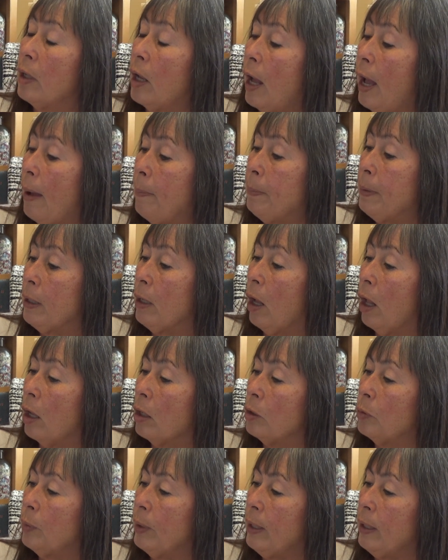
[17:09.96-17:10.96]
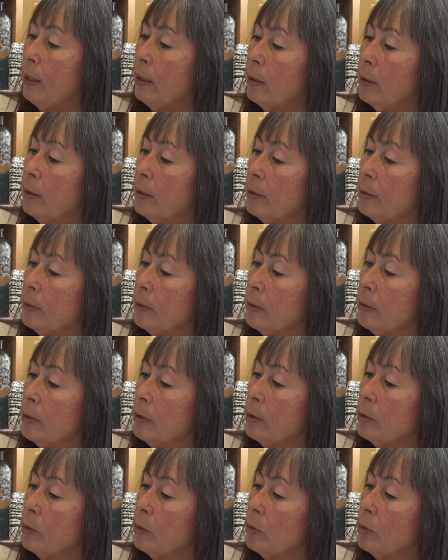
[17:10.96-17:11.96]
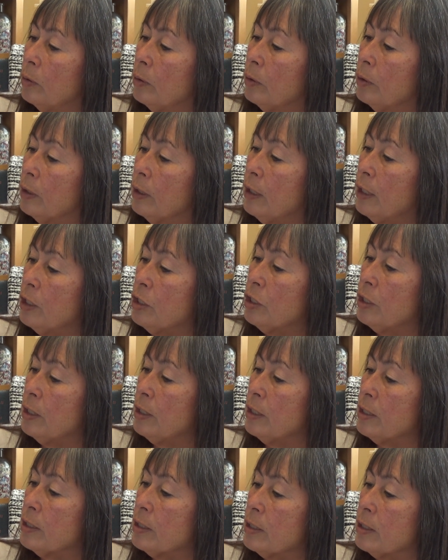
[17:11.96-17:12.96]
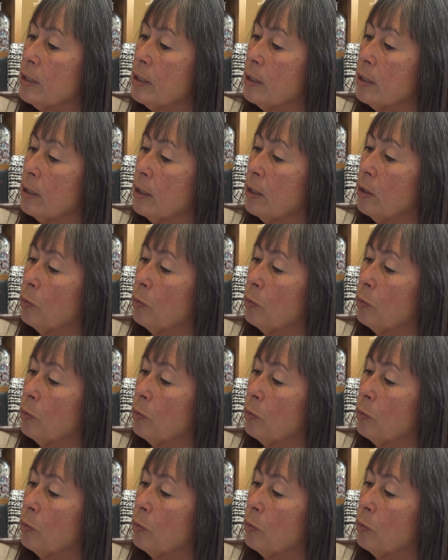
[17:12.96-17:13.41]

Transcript: Happy Halloween, Kitchen is